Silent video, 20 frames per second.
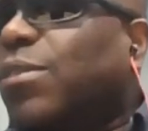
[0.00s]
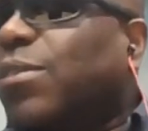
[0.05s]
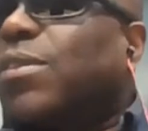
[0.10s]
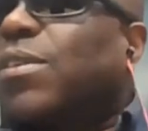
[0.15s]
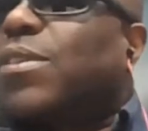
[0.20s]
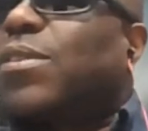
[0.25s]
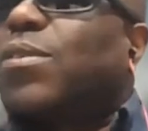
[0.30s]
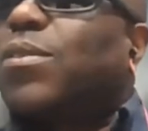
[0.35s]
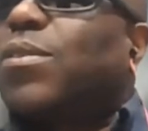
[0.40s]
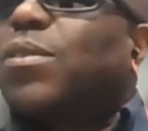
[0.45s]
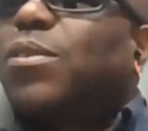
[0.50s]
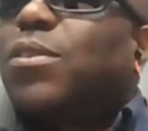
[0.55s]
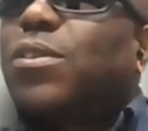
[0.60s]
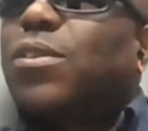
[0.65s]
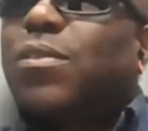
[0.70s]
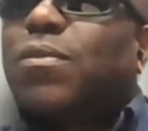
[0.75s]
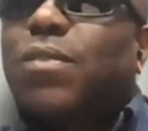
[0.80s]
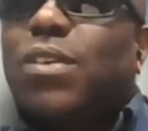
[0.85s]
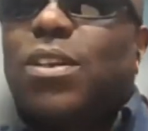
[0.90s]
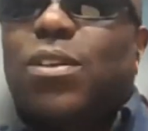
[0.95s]
its own
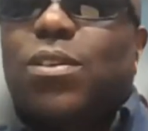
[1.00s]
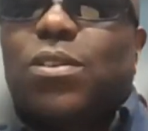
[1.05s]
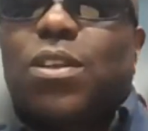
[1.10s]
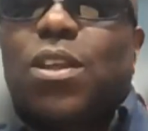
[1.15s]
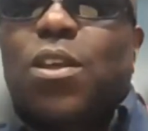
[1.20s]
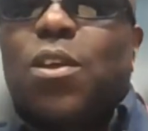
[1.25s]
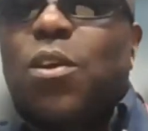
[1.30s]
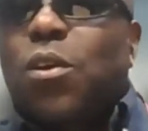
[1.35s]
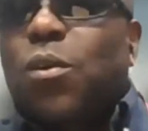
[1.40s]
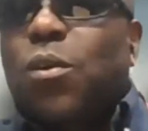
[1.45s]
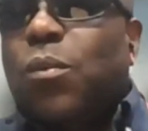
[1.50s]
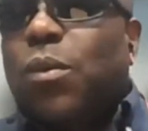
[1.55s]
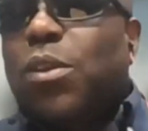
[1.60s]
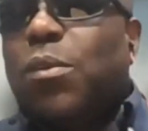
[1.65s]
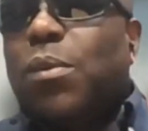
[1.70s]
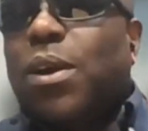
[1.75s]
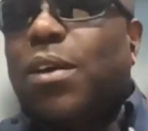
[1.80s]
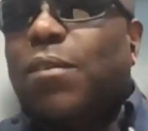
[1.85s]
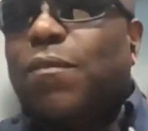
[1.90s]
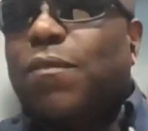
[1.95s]
short videos. When you
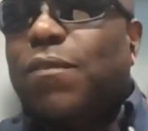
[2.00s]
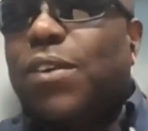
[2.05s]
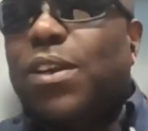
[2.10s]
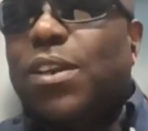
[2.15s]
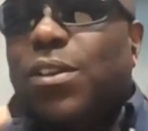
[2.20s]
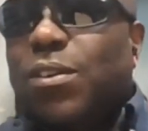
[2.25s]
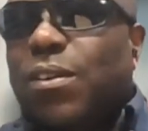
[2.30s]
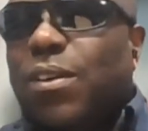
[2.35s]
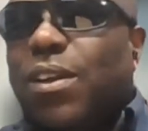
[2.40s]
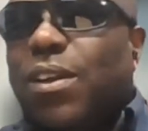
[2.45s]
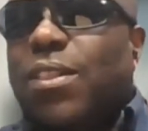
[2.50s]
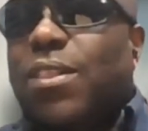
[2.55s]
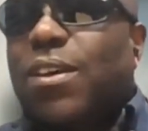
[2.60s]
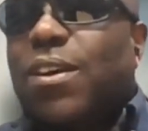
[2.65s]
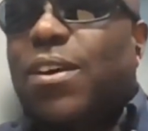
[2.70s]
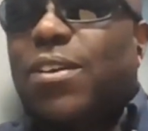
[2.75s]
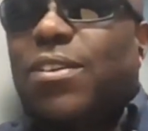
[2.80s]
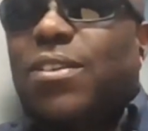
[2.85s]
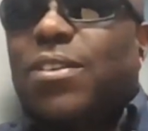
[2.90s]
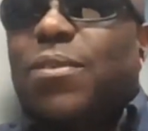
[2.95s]
make a video like
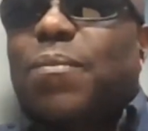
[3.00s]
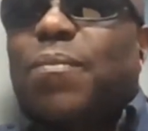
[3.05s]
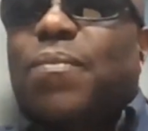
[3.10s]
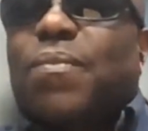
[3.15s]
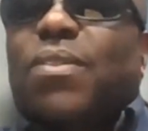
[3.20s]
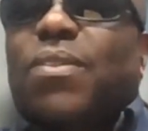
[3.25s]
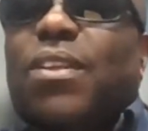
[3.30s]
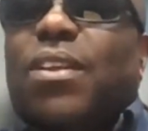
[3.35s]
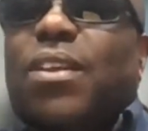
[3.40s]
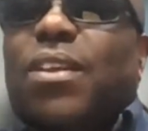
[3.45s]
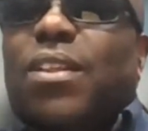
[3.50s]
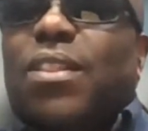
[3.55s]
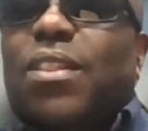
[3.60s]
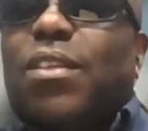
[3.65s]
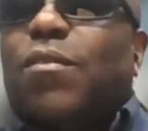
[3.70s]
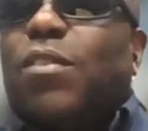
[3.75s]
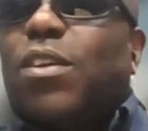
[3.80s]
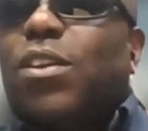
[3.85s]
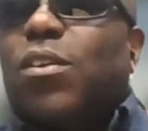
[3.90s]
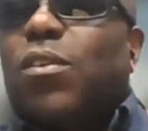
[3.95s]
that,
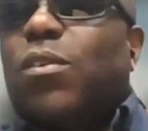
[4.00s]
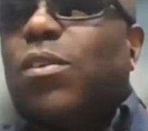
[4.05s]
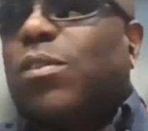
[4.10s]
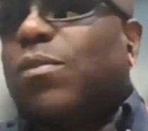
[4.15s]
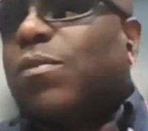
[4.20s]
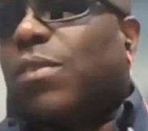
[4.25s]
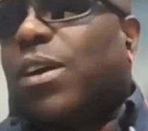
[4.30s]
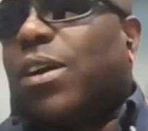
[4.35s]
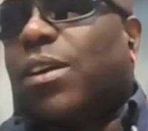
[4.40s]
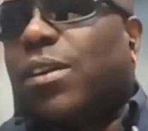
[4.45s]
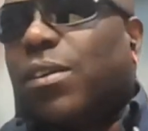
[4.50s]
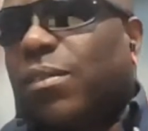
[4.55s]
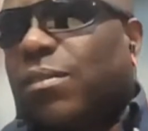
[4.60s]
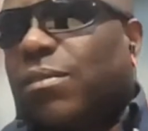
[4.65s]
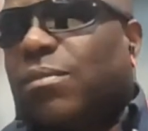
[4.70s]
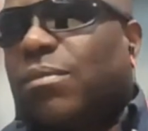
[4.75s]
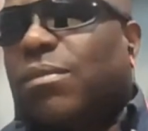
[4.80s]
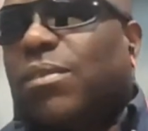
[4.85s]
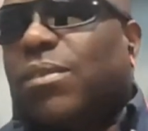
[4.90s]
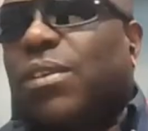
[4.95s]
the video goes viral,
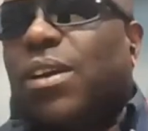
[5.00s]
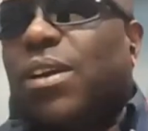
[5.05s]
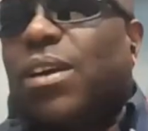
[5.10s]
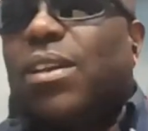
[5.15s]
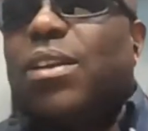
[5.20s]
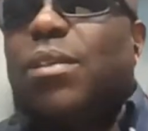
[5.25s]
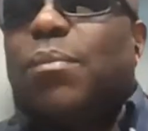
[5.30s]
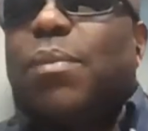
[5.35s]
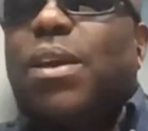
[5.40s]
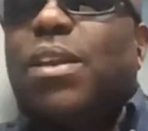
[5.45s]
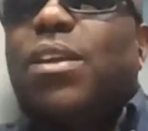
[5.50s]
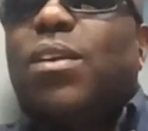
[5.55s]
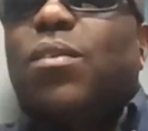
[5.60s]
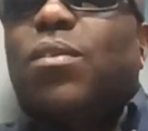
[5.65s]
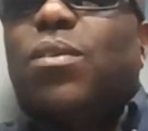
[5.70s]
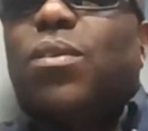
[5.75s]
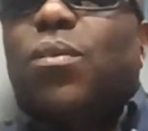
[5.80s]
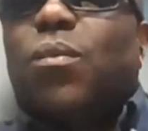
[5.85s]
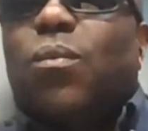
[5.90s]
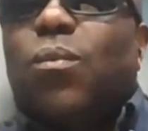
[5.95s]
depending
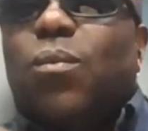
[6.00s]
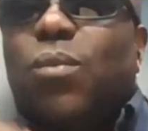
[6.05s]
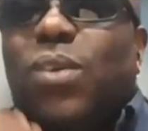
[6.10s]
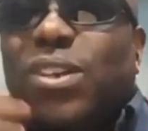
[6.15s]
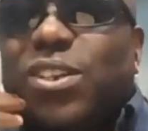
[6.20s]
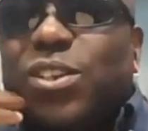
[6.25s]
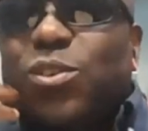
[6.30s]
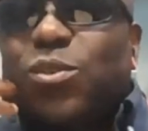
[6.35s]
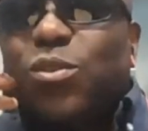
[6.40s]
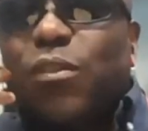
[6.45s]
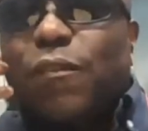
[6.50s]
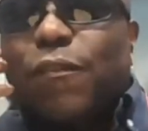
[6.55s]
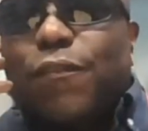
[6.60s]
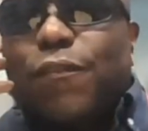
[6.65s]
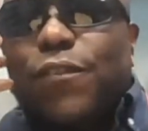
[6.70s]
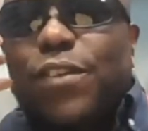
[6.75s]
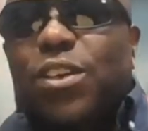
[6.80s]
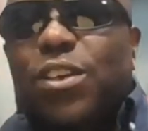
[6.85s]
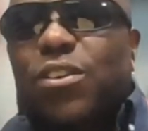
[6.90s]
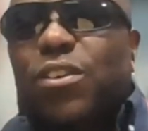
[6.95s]
on what your
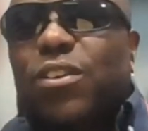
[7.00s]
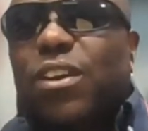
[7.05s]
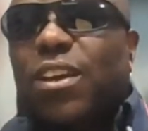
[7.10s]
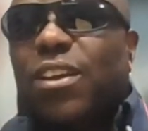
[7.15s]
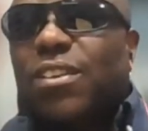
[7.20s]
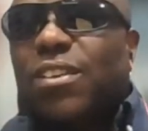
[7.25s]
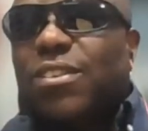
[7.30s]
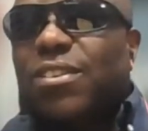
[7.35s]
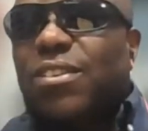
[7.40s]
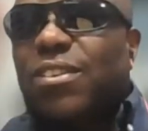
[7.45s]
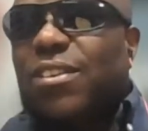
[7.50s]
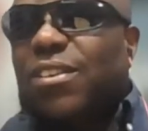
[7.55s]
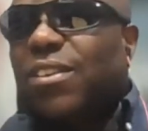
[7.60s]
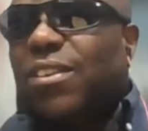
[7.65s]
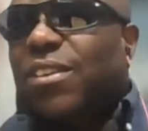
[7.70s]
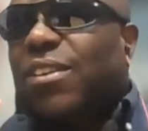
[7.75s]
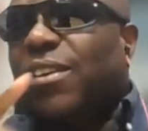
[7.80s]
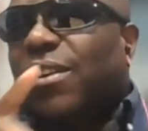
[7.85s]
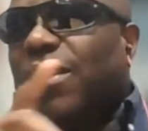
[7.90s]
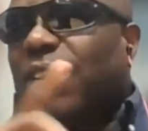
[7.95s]
vision is.
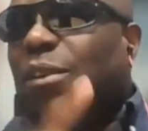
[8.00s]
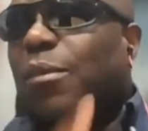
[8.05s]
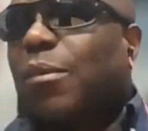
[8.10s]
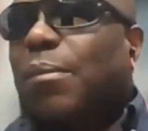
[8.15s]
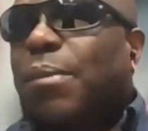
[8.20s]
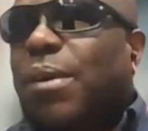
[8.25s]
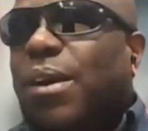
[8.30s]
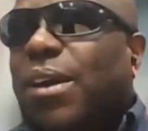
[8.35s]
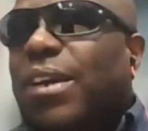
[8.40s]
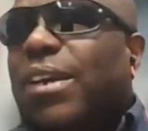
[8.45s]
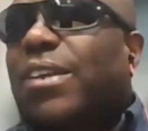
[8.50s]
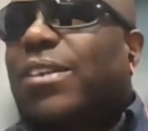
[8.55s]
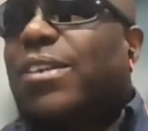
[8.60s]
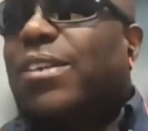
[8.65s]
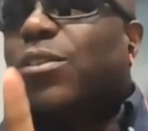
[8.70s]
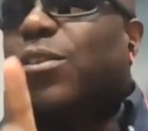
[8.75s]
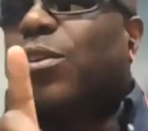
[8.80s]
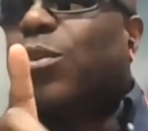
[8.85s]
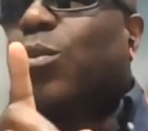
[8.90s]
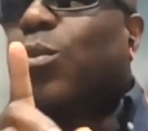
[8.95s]
Remember, it's
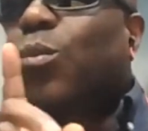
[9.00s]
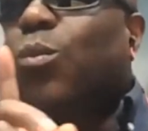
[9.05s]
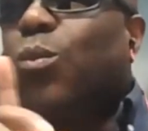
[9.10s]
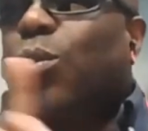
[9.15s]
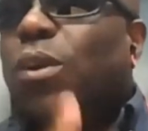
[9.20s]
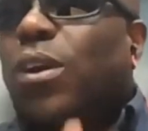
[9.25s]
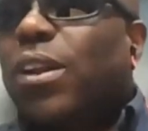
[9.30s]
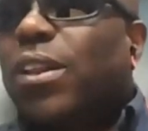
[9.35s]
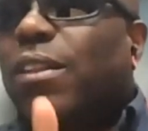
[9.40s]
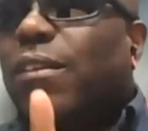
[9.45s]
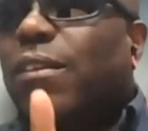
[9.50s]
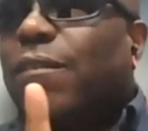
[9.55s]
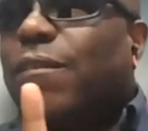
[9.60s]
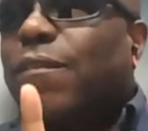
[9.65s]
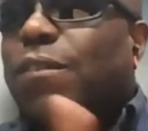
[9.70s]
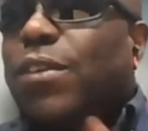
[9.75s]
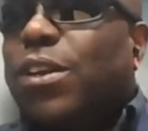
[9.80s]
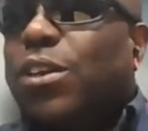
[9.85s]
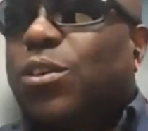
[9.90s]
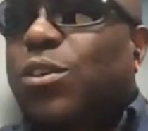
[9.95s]
not what the
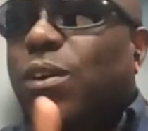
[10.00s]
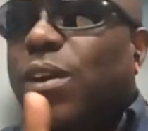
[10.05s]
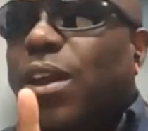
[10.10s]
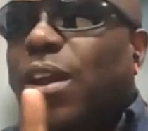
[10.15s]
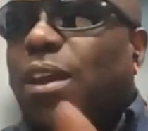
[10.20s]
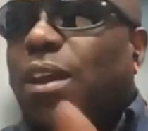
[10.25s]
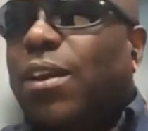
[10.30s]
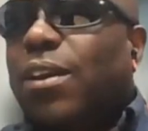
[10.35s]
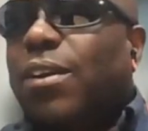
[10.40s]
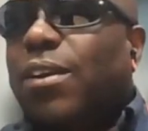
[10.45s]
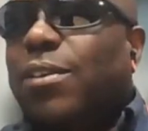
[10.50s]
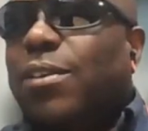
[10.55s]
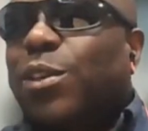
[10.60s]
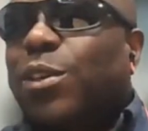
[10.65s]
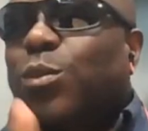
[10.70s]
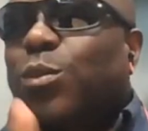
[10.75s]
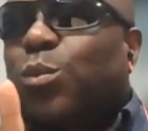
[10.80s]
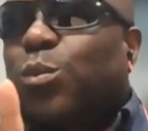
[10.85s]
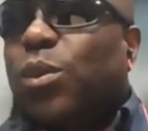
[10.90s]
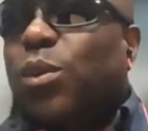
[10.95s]
vision is,
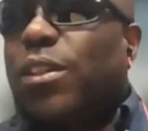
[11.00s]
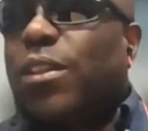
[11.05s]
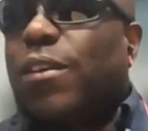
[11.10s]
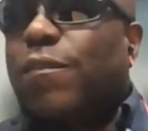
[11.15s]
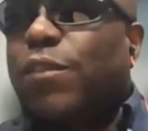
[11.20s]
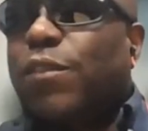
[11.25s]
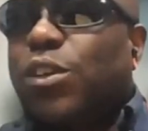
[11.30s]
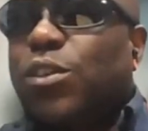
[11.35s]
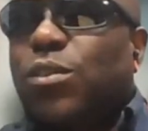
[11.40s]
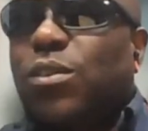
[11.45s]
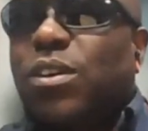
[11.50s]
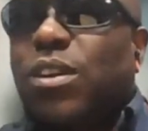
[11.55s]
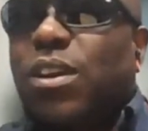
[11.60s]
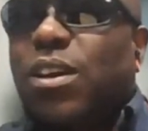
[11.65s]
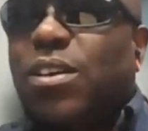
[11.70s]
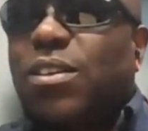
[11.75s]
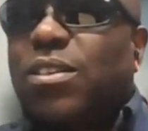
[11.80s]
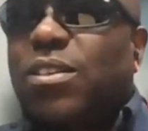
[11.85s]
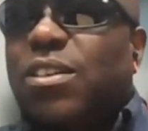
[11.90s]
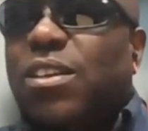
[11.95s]
it's what the vision
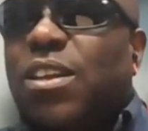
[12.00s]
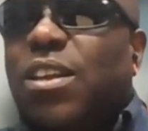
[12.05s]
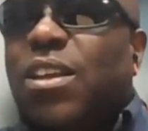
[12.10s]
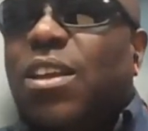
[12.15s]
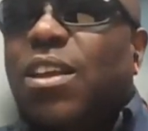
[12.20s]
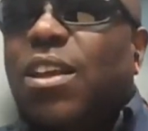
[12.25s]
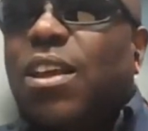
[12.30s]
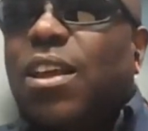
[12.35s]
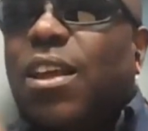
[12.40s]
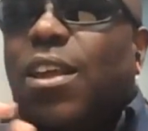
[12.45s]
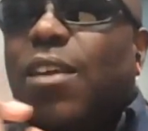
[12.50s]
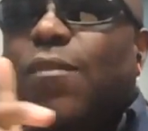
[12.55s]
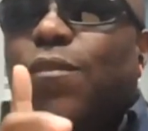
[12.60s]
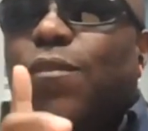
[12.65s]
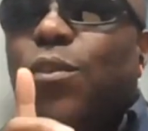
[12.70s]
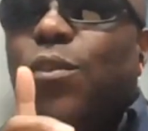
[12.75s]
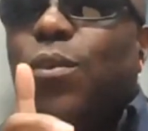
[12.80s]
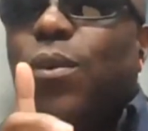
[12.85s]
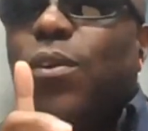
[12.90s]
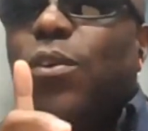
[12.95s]
does.
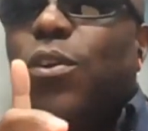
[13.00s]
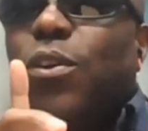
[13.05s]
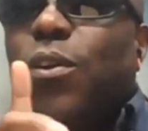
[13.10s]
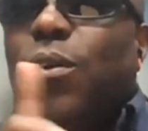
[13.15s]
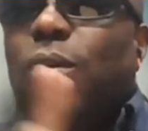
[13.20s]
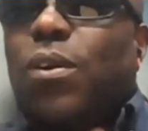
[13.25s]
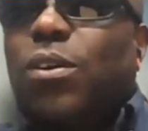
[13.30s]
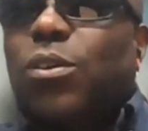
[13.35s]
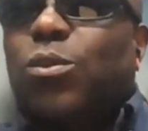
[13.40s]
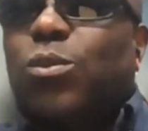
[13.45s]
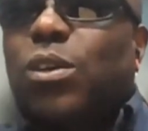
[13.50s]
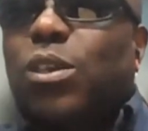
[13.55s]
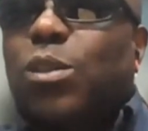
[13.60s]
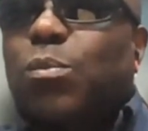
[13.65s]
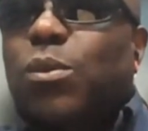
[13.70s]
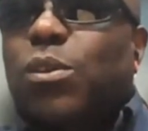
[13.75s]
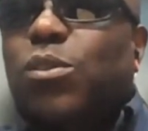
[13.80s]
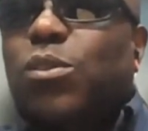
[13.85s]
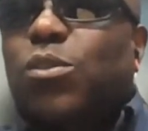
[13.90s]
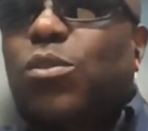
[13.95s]
If you know how to
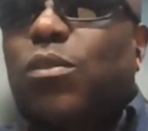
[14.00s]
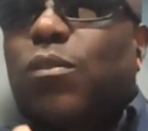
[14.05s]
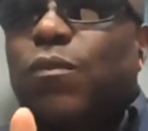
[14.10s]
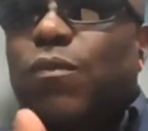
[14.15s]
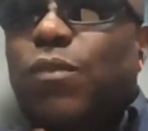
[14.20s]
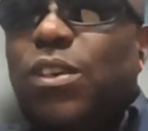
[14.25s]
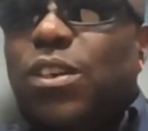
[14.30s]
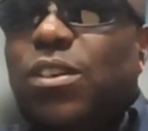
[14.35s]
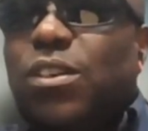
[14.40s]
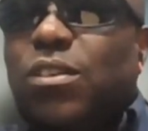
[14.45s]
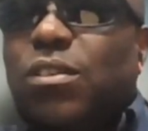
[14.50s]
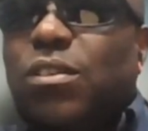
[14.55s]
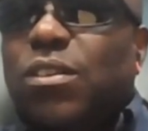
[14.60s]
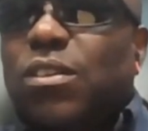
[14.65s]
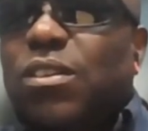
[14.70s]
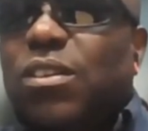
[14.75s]
express your vision,